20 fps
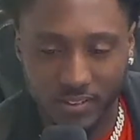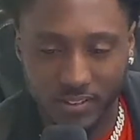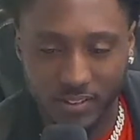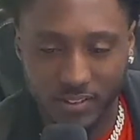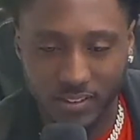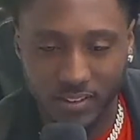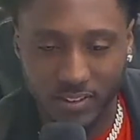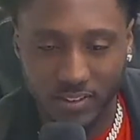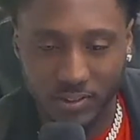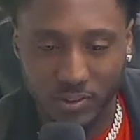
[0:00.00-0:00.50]
It's
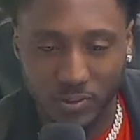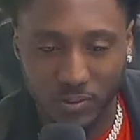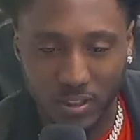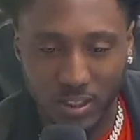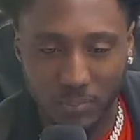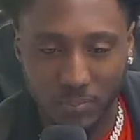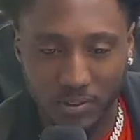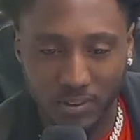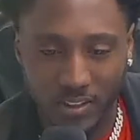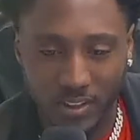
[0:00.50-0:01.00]
a little
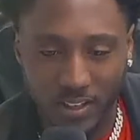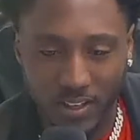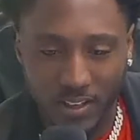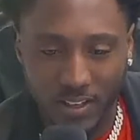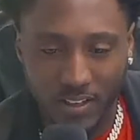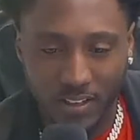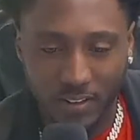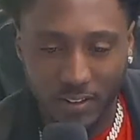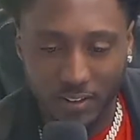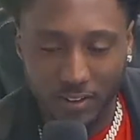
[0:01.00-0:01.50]
drama.
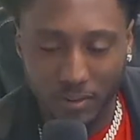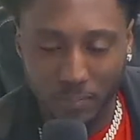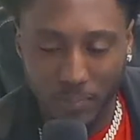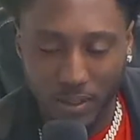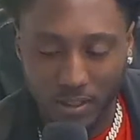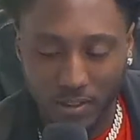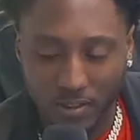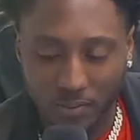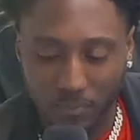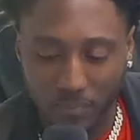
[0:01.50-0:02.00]

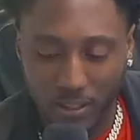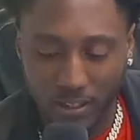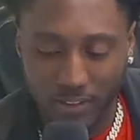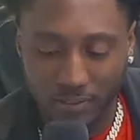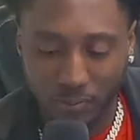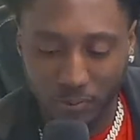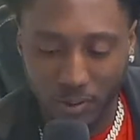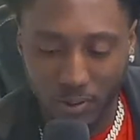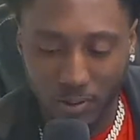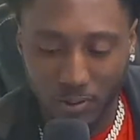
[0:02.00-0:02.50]
My
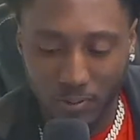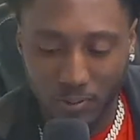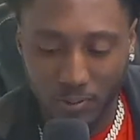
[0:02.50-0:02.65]
role